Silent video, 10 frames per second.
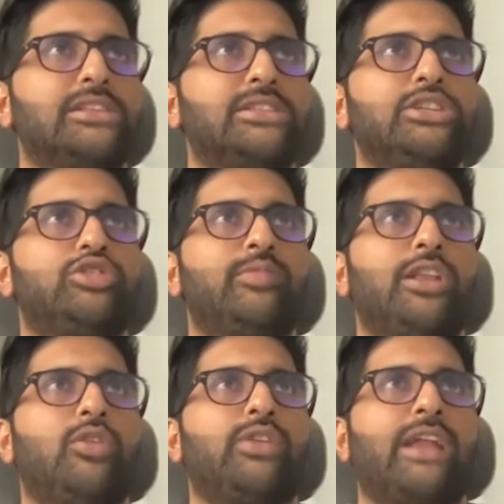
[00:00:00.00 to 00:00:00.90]
this needs to be
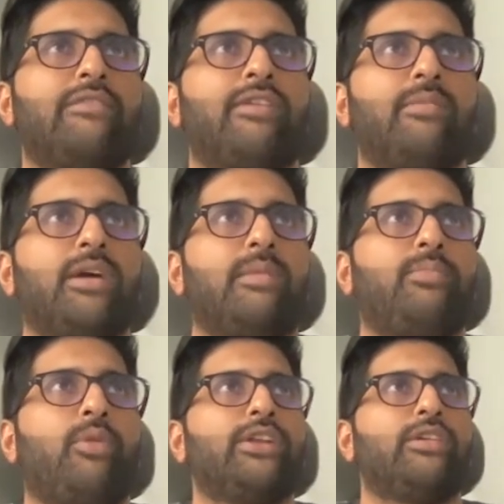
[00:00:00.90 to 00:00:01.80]
looked at from a
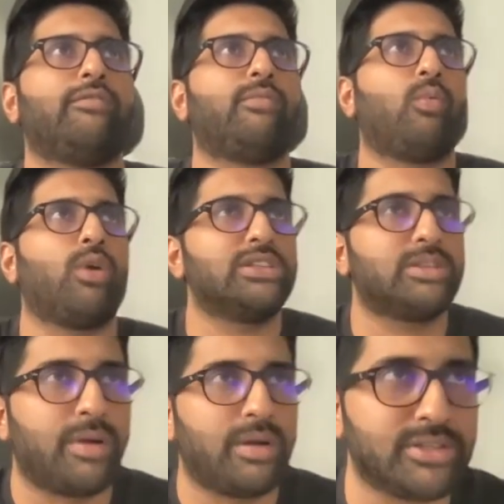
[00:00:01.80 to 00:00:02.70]
point of what is the
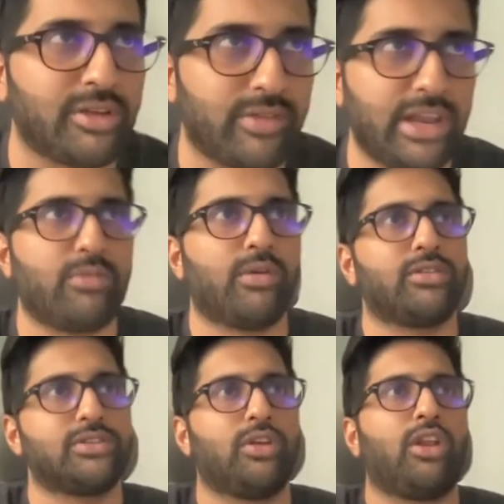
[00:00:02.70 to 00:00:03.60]
purpose of the network.
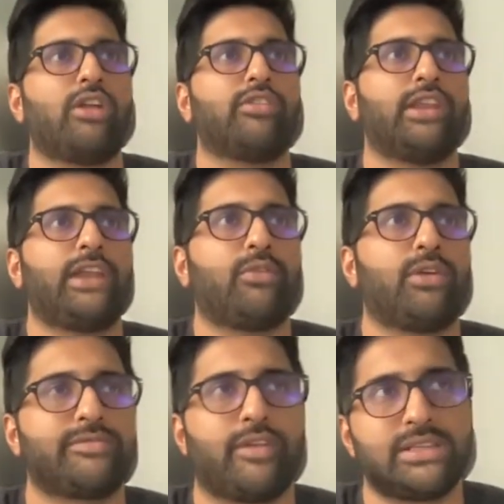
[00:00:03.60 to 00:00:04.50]
So a lot of the
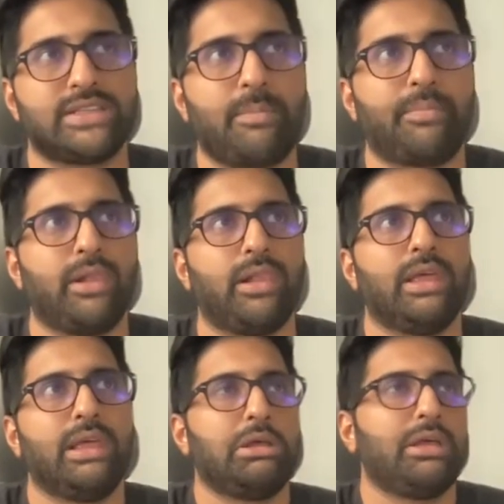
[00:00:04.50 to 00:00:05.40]
networks, for example,
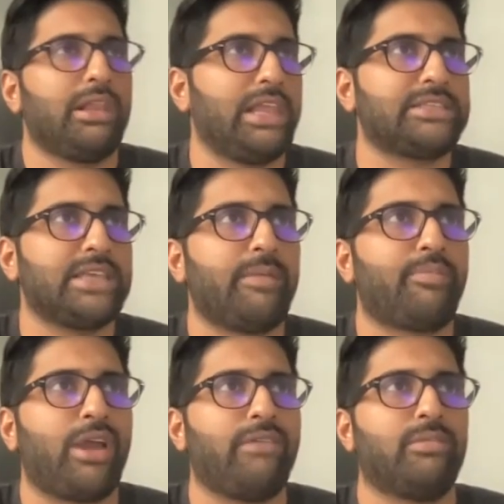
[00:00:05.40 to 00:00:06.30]
let's say a
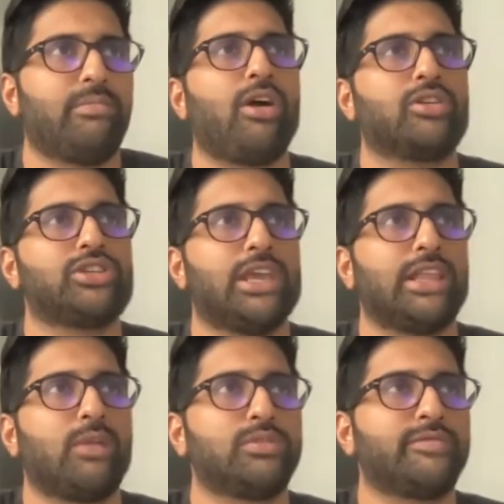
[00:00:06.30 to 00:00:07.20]
private blockchain
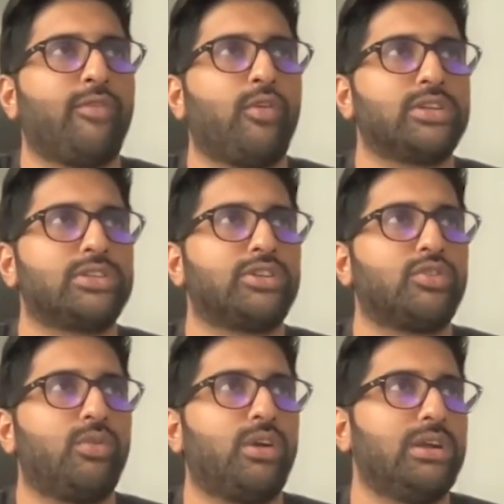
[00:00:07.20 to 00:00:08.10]
that was focused
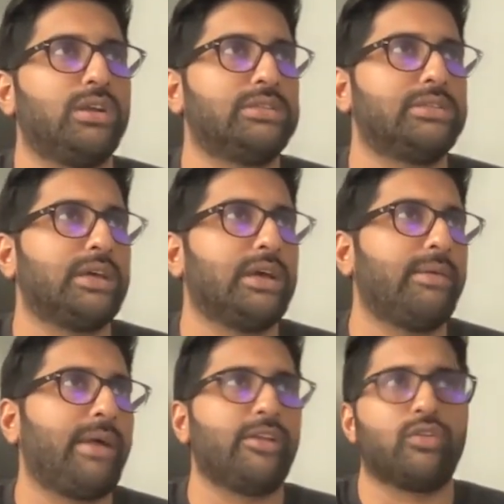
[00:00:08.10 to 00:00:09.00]
towards,
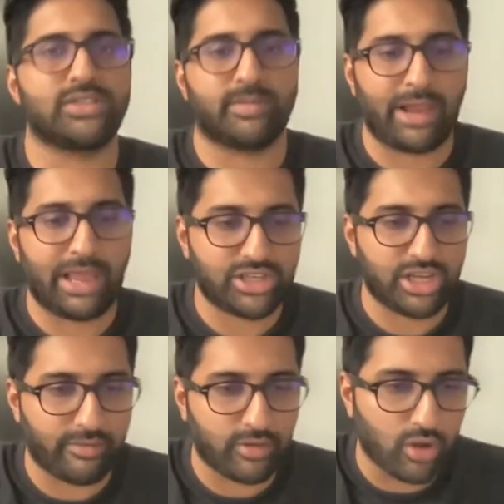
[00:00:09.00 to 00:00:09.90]
supply chain
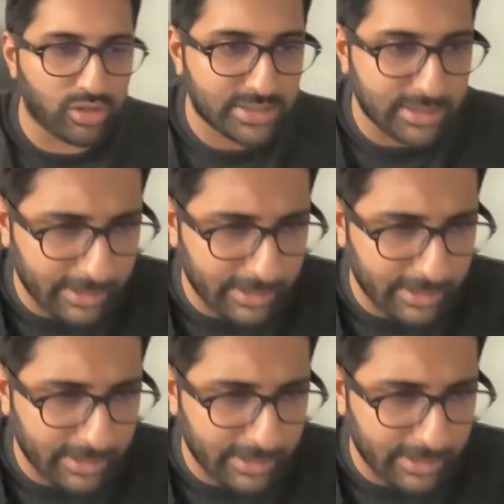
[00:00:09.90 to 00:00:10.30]
of goods.